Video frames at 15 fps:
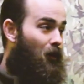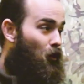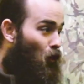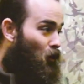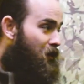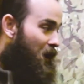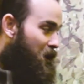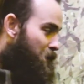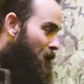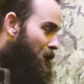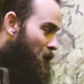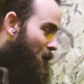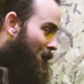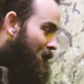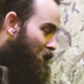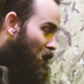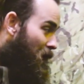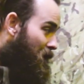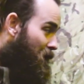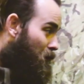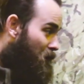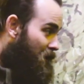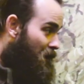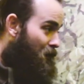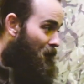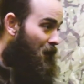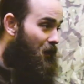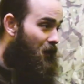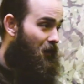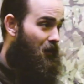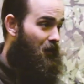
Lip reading: Goretex Bivvy bag, Jack, what do you think?